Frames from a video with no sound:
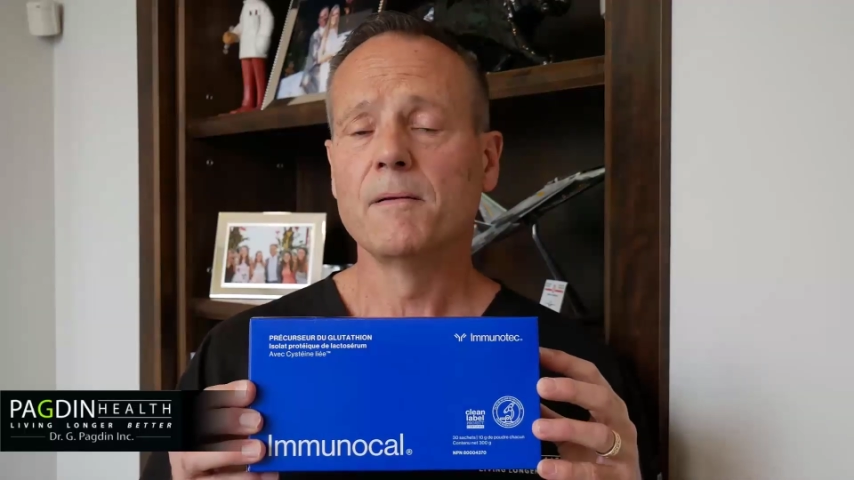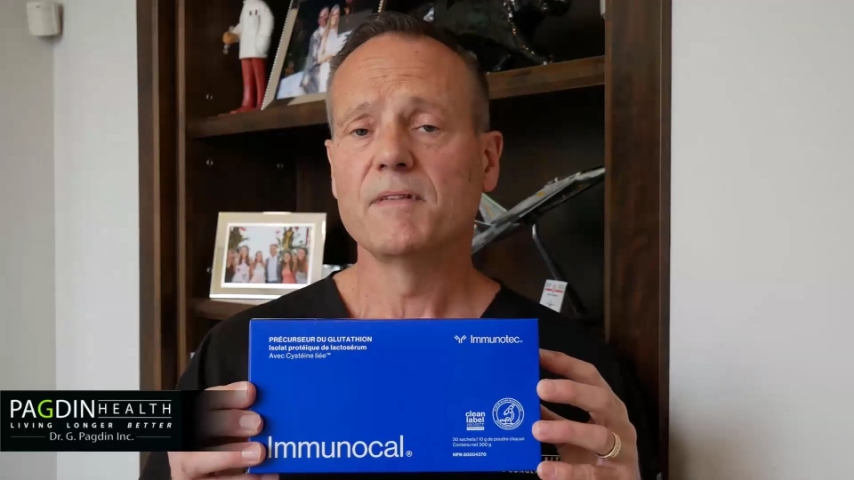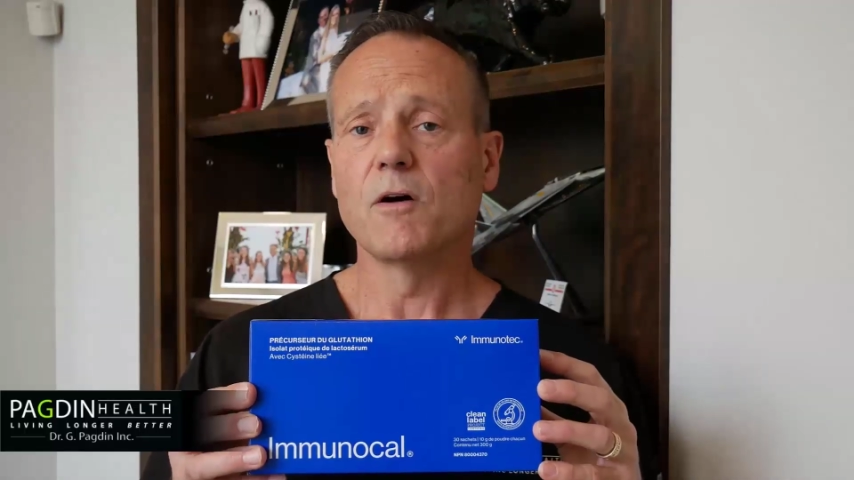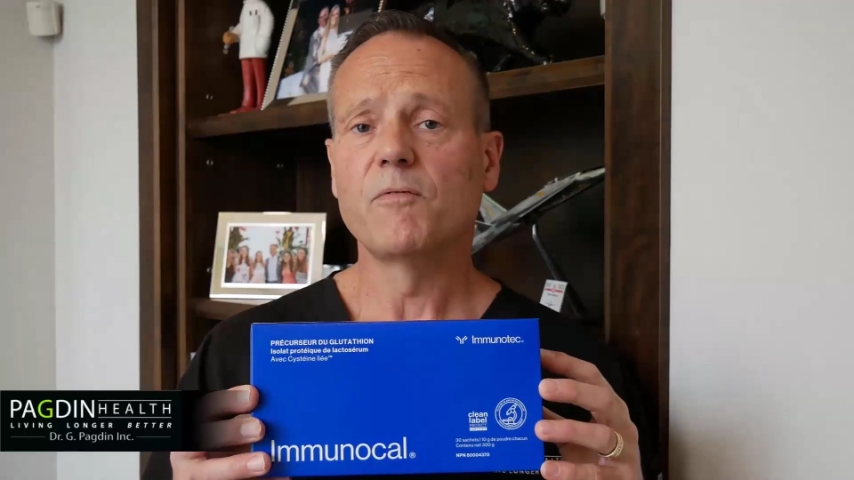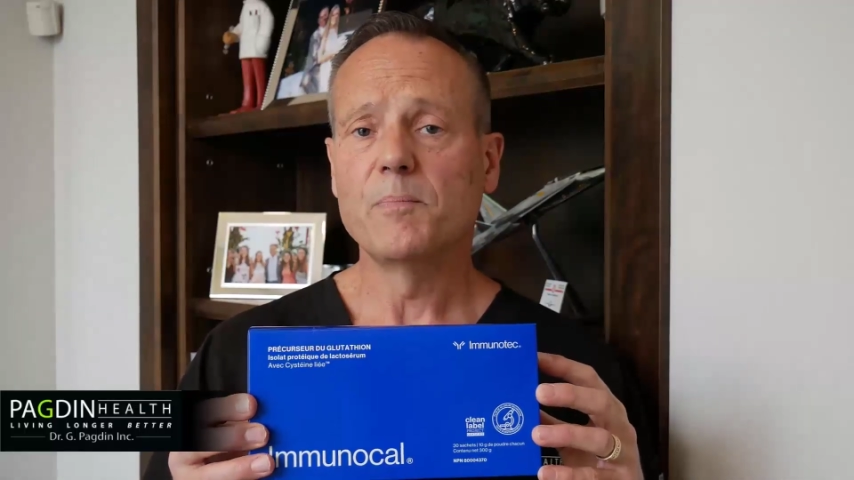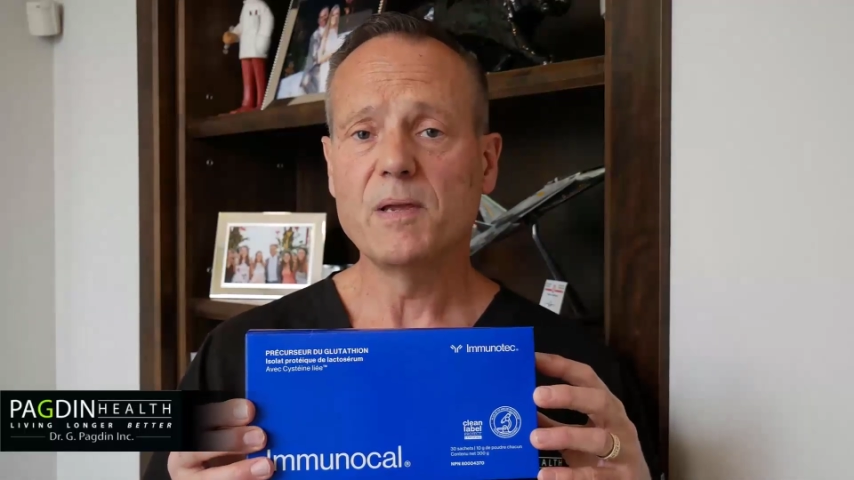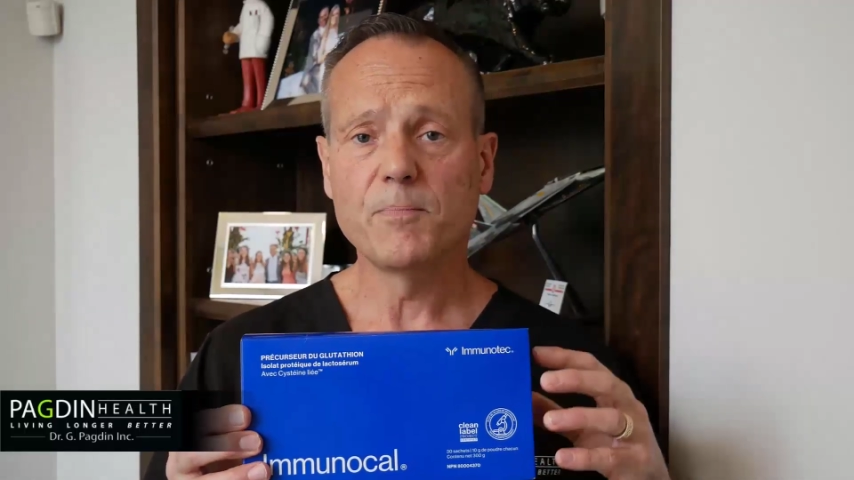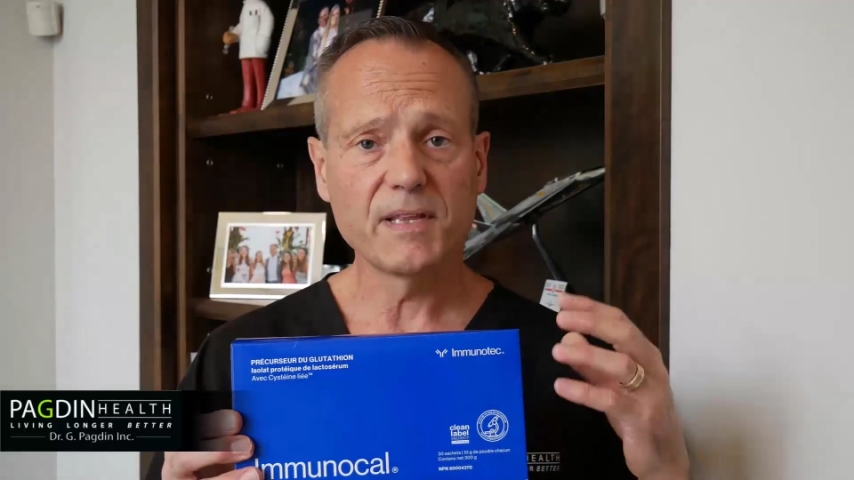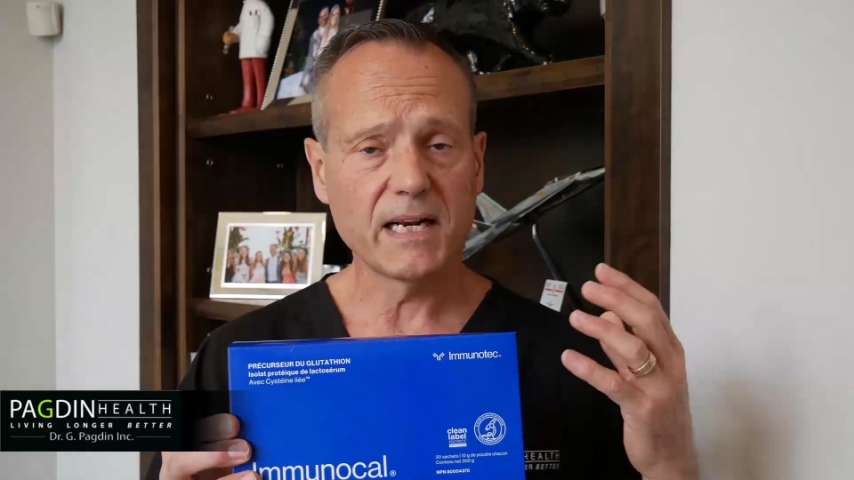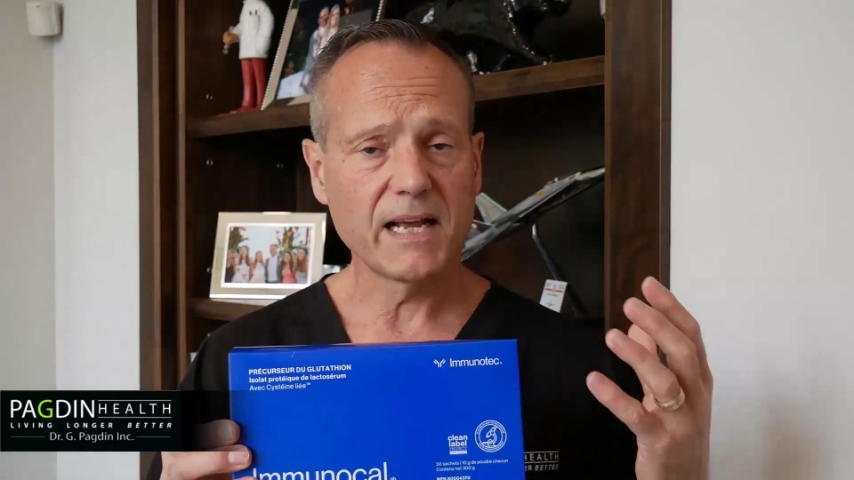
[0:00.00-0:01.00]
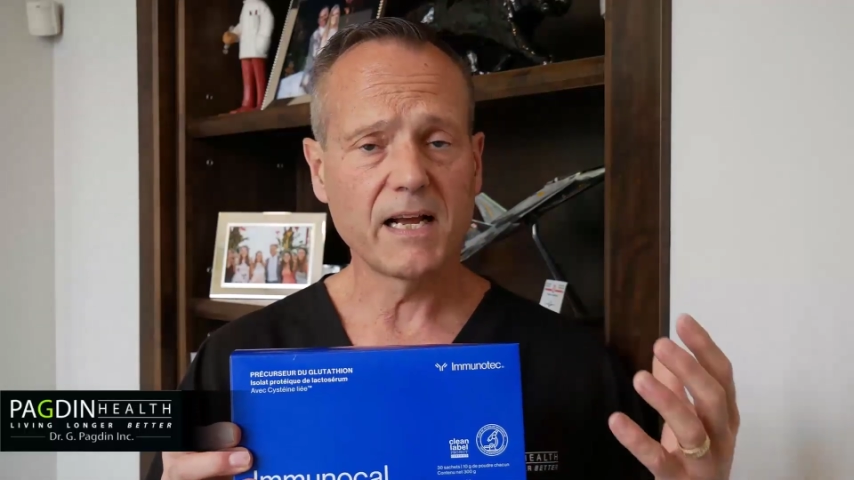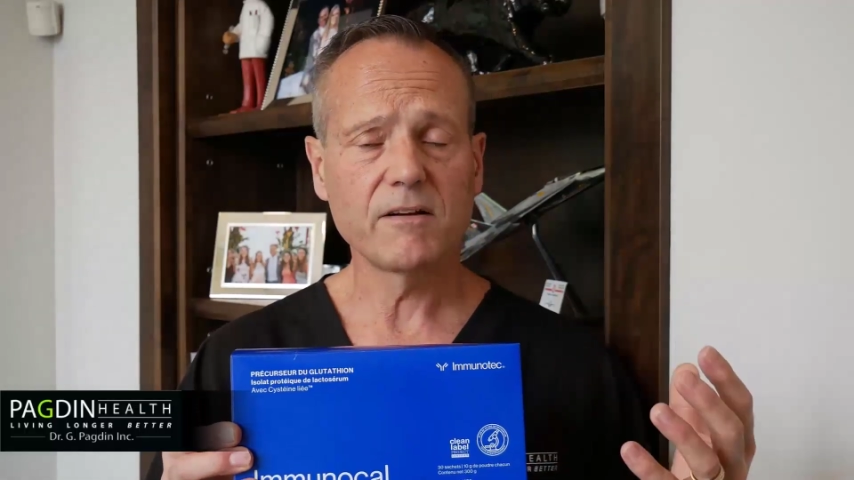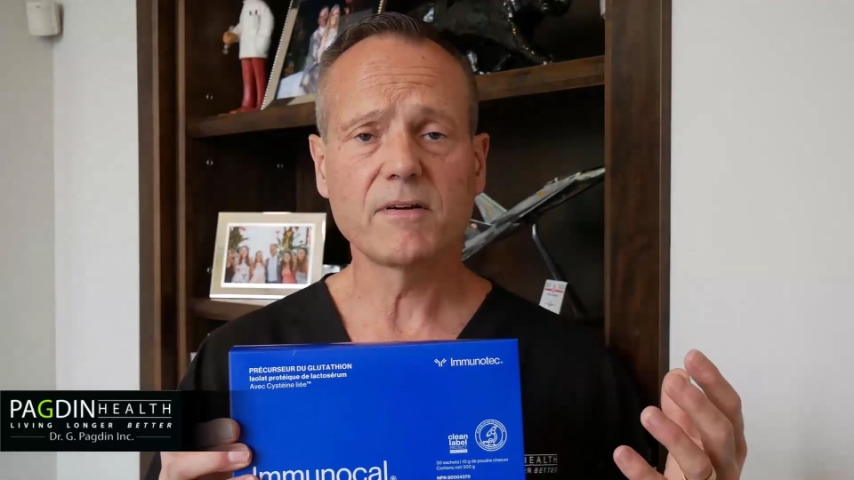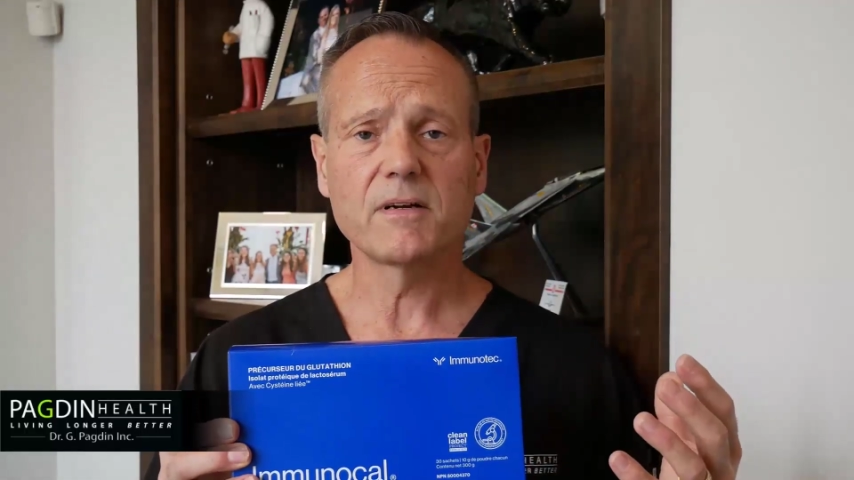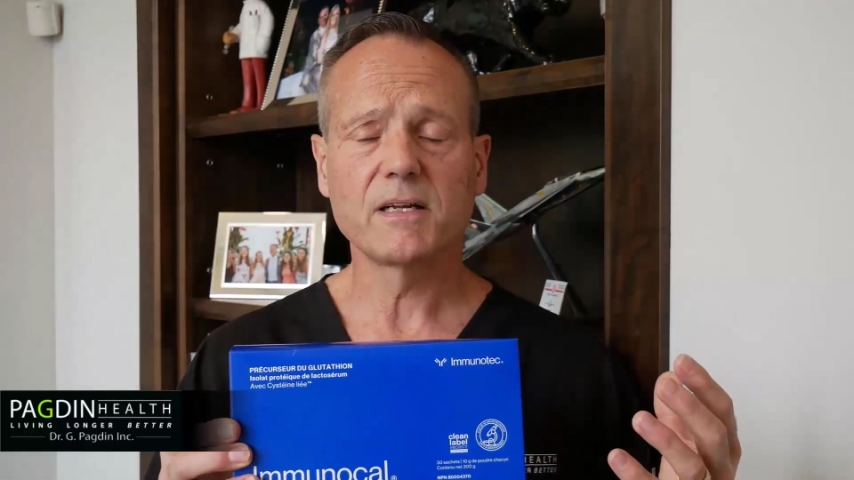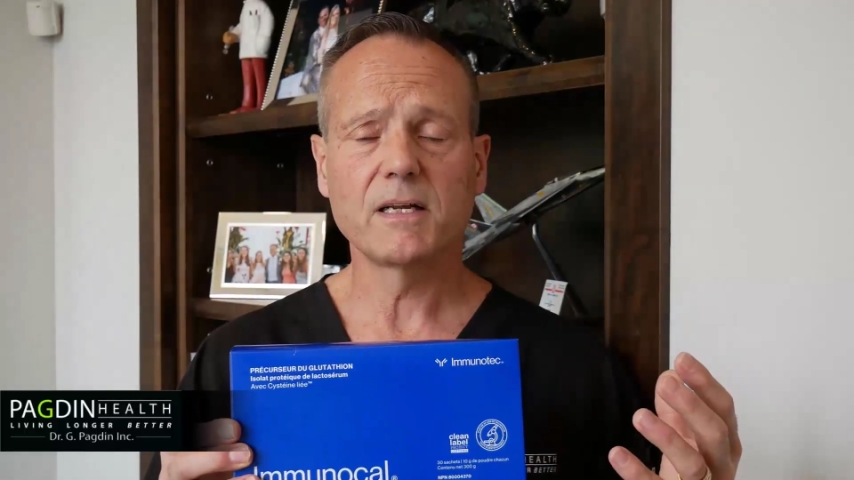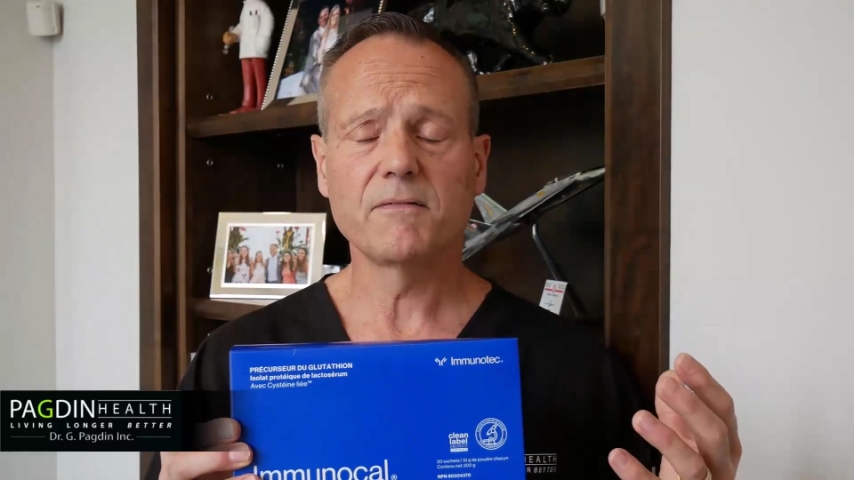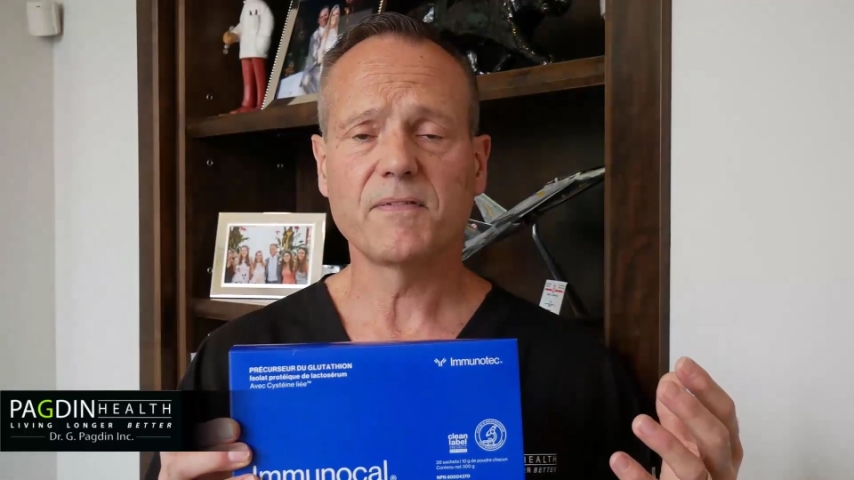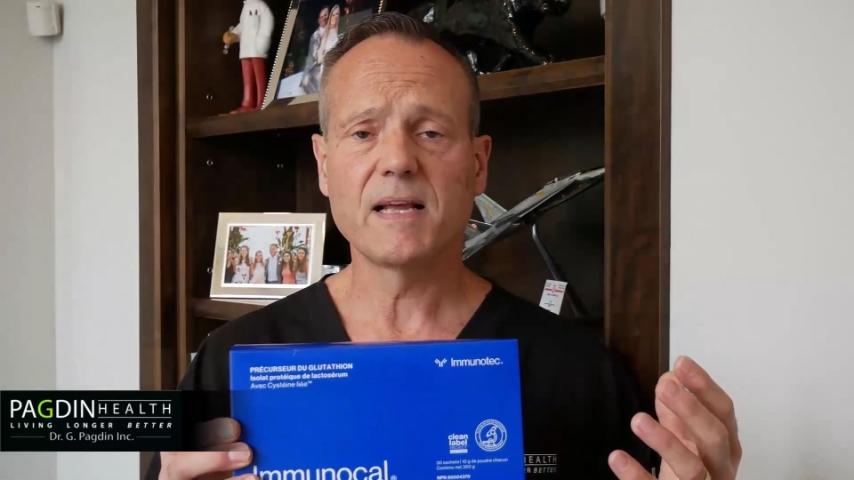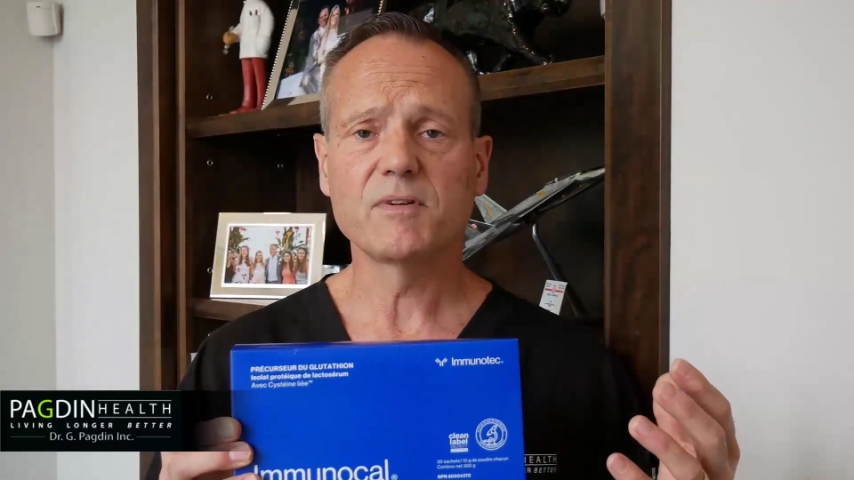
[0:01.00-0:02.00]
Now, for people that have an
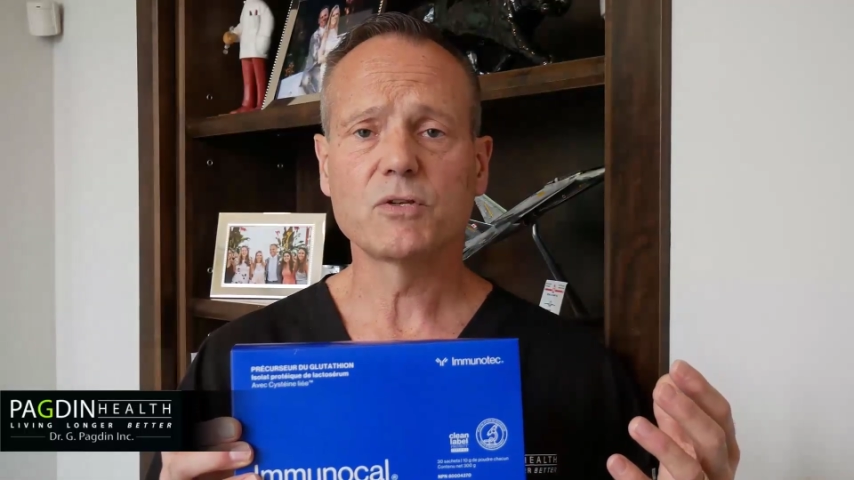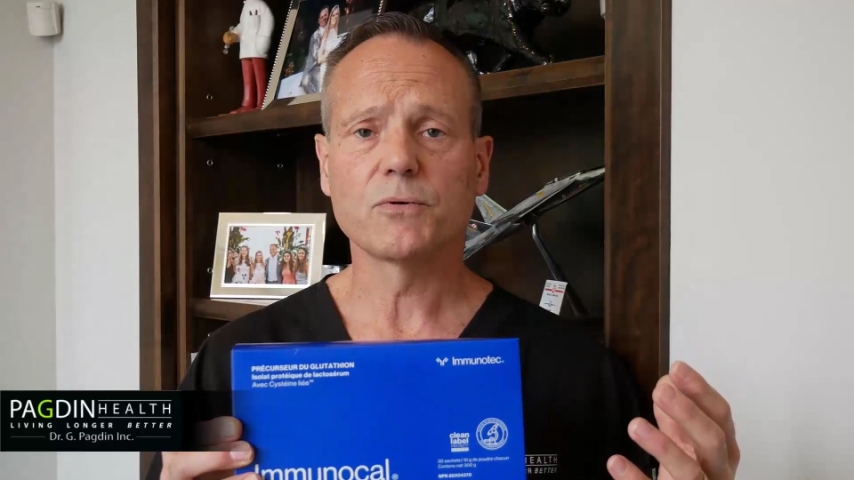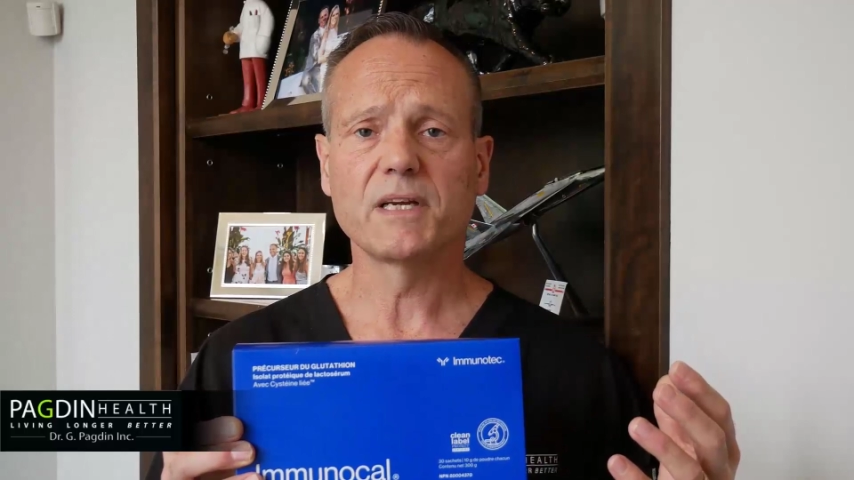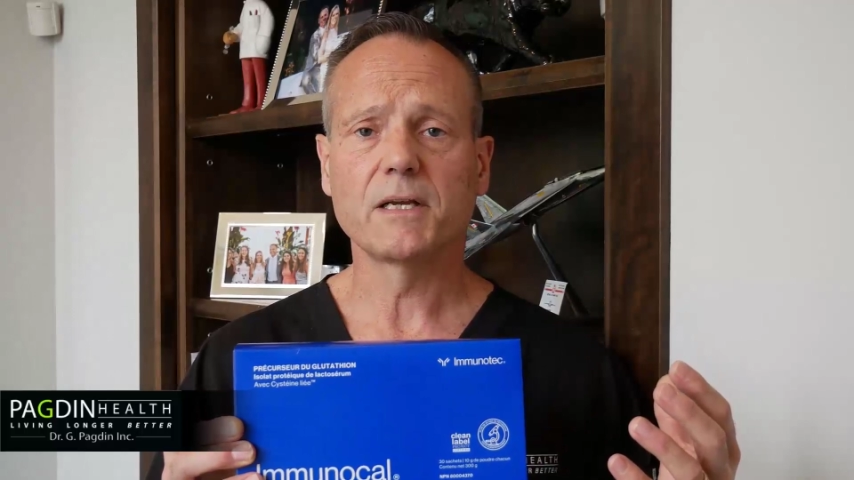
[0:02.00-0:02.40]
inflammatory